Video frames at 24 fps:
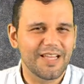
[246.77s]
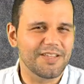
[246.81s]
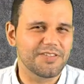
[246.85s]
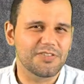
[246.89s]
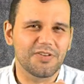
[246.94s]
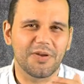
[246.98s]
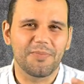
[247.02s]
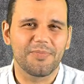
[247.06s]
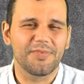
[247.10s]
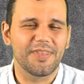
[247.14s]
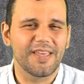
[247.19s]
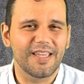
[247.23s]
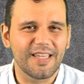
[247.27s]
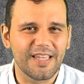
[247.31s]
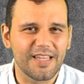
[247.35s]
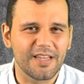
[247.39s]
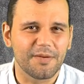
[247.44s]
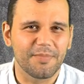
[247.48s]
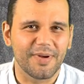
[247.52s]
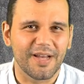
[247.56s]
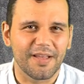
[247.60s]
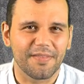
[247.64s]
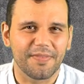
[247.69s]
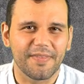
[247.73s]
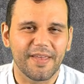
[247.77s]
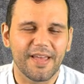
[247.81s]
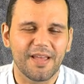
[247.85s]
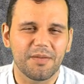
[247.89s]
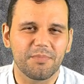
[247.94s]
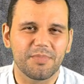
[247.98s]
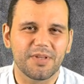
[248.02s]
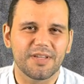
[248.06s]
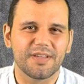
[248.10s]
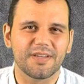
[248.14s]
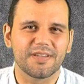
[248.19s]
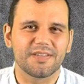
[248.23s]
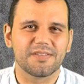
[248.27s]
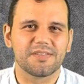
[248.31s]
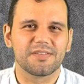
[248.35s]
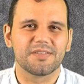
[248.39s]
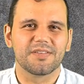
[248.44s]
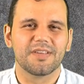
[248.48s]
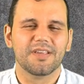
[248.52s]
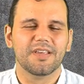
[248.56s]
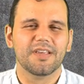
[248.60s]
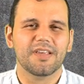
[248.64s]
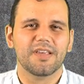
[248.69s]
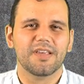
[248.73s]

And so I'm thinking about that because